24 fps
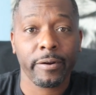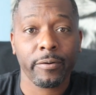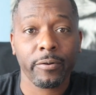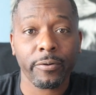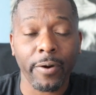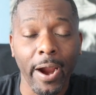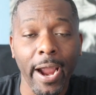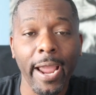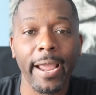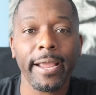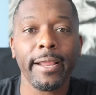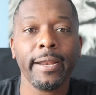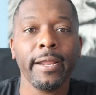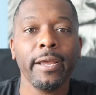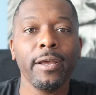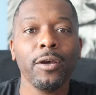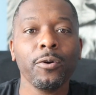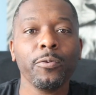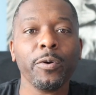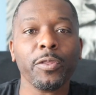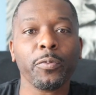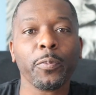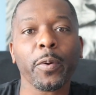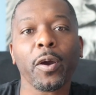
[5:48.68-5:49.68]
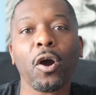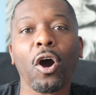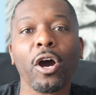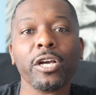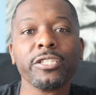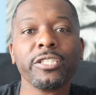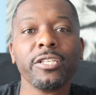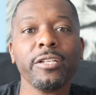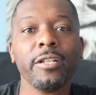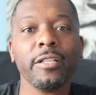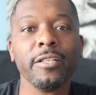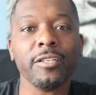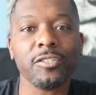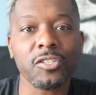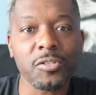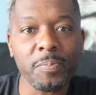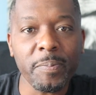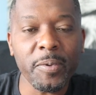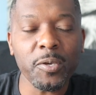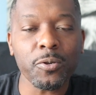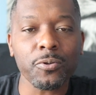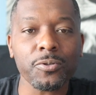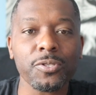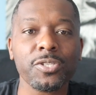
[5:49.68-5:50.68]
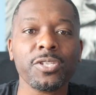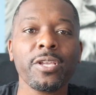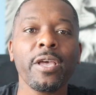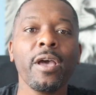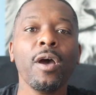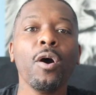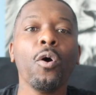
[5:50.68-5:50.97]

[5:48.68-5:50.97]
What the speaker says: right, with regards to the disputes.